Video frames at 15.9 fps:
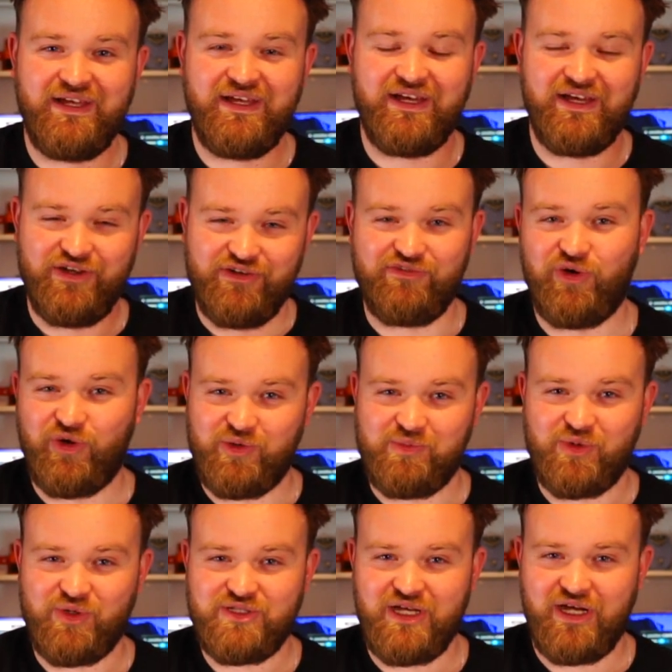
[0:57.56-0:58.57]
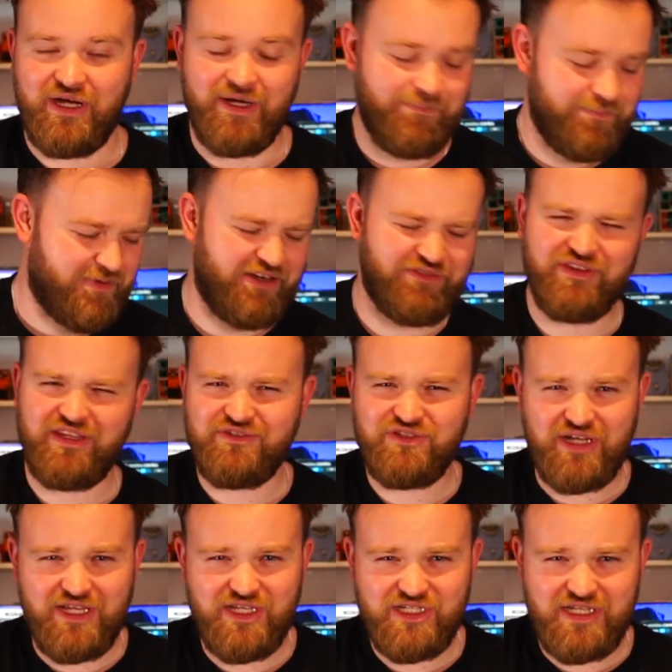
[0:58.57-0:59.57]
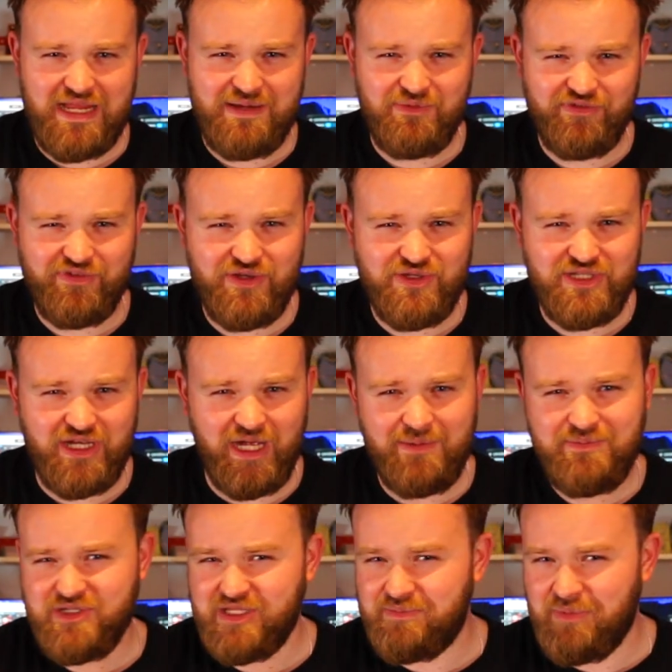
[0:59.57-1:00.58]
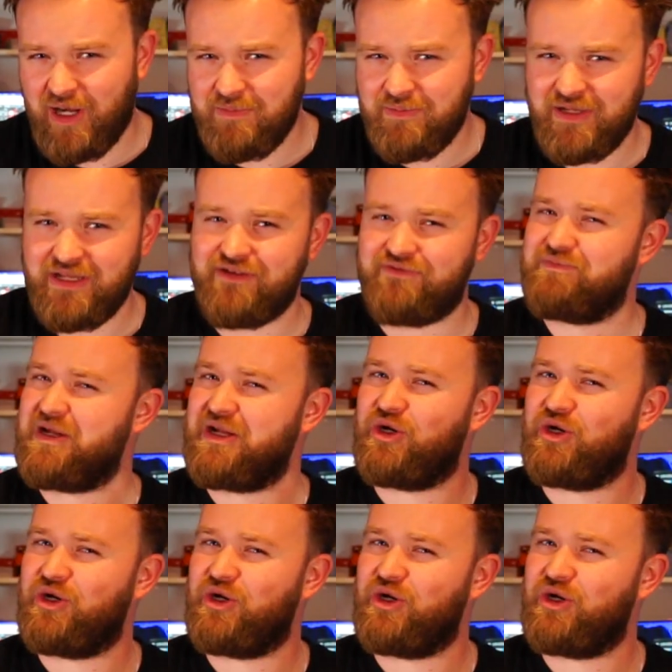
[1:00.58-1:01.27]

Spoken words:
an affordable guitar. I think they've changed names a few times. They might have been